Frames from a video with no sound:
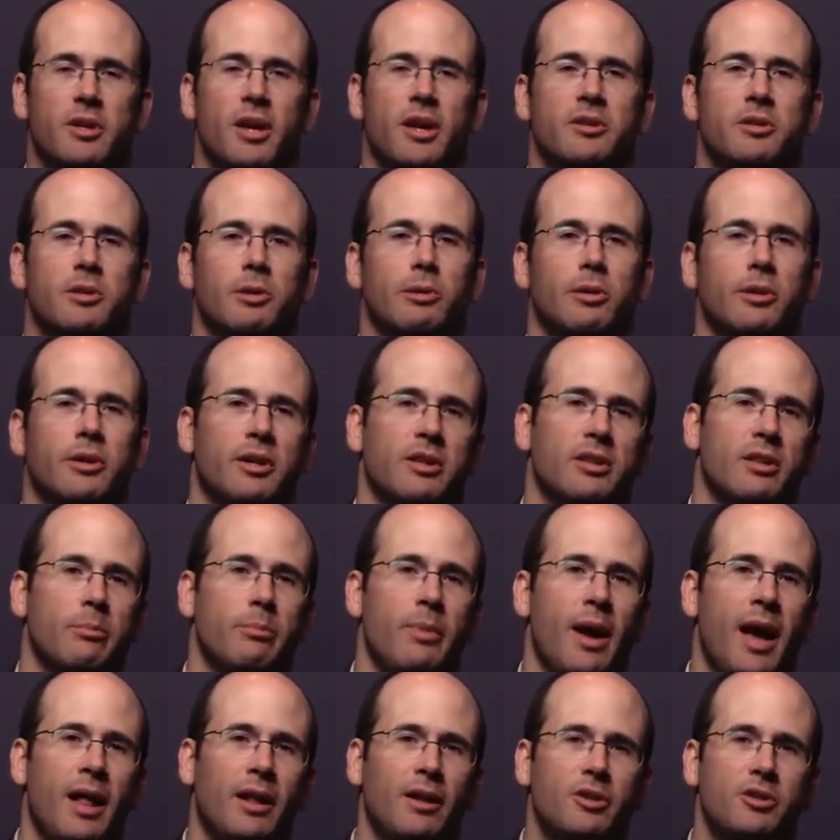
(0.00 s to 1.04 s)
as you look at the
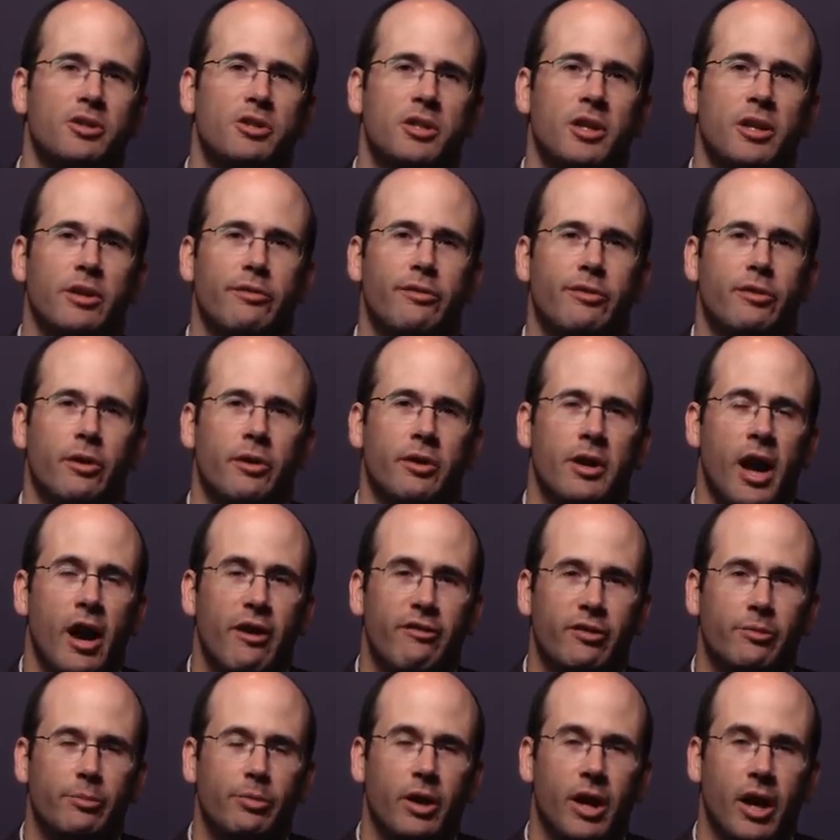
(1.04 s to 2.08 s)
balance sheet for a
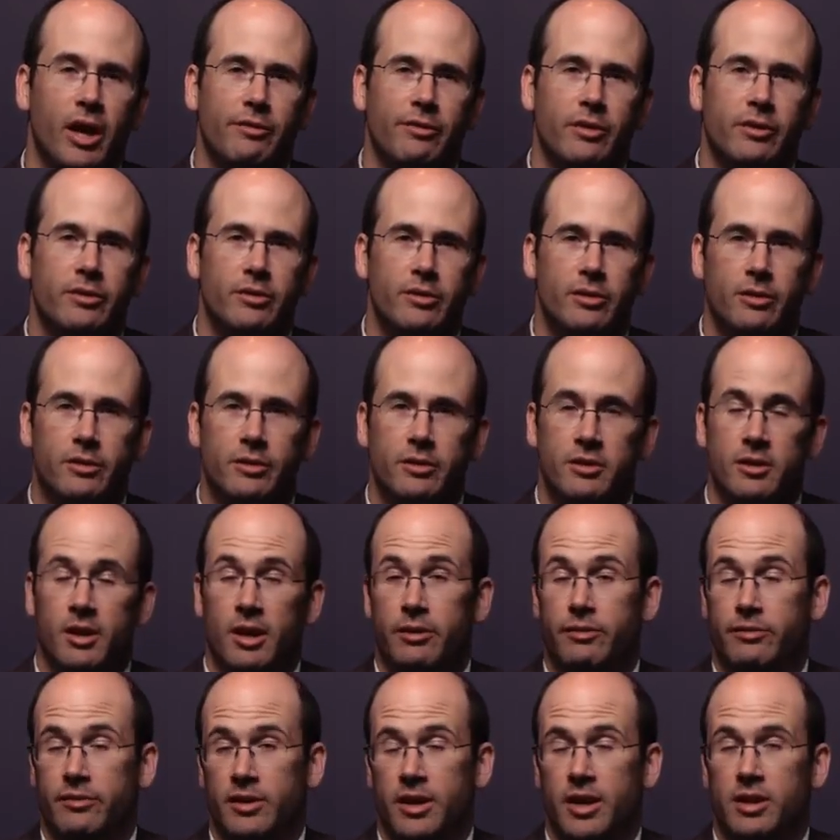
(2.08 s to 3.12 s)
not-for-profit set
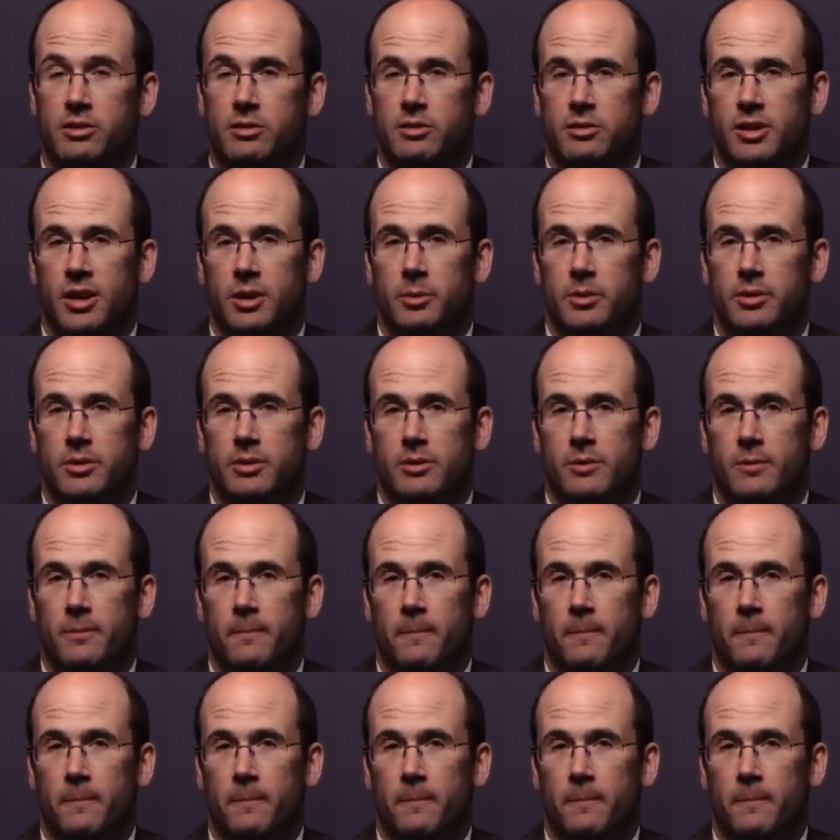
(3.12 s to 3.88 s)
of financial statements?